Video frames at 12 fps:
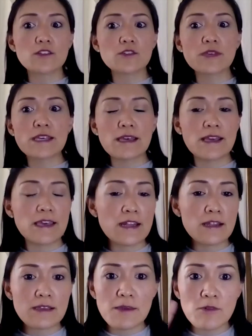To
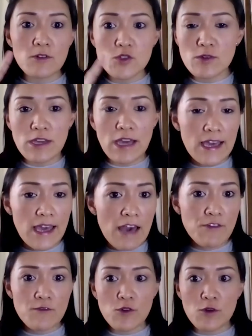getting able to have
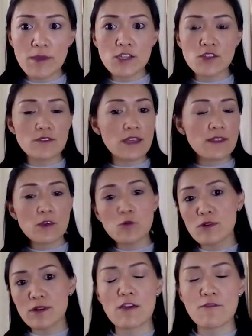information that they
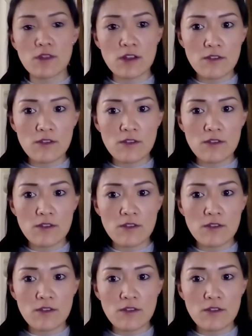wouldn't have